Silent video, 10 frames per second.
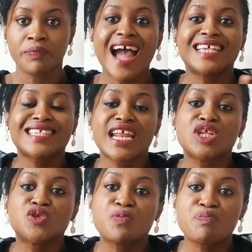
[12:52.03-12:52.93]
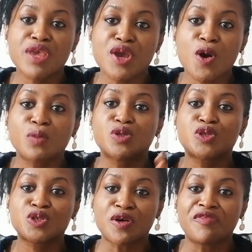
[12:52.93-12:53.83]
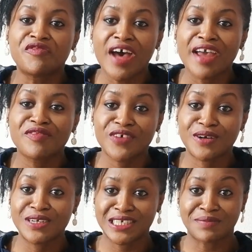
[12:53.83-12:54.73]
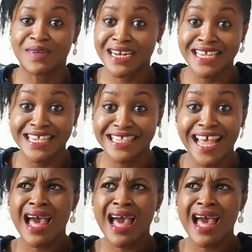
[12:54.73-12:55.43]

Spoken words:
I started to pick up survival Japanese.